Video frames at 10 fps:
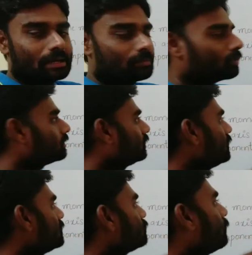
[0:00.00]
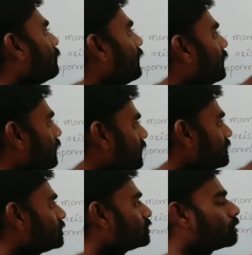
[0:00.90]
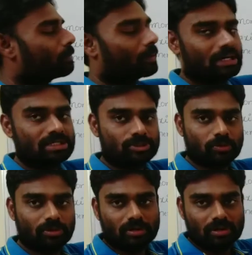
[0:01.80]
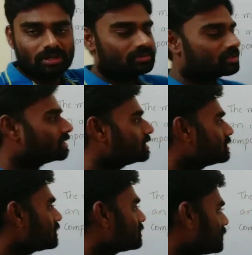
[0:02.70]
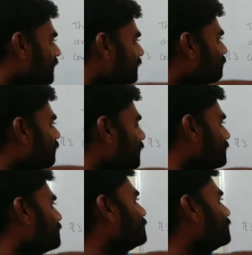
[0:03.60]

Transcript: about this Variance Principle. This is the statement,